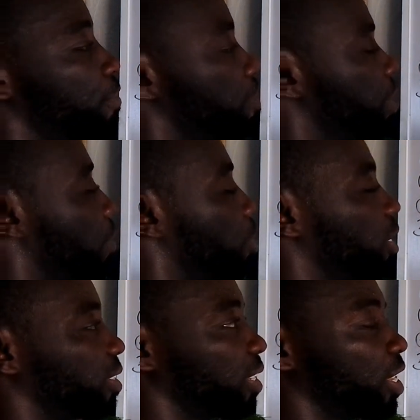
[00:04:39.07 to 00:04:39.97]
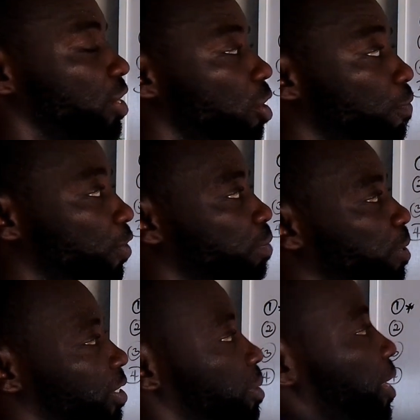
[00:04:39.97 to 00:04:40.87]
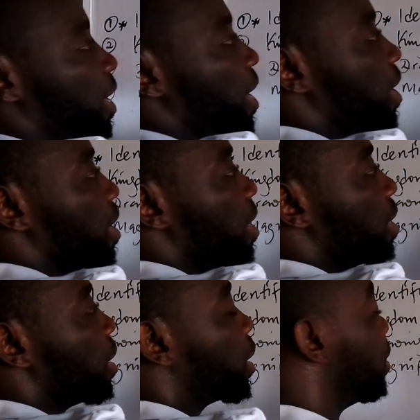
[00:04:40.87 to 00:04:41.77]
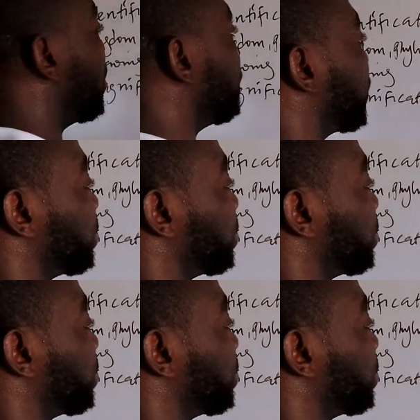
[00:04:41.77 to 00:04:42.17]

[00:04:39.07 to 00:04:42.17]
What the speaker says: from here, what is the kingdom for specimen A? The kingdom for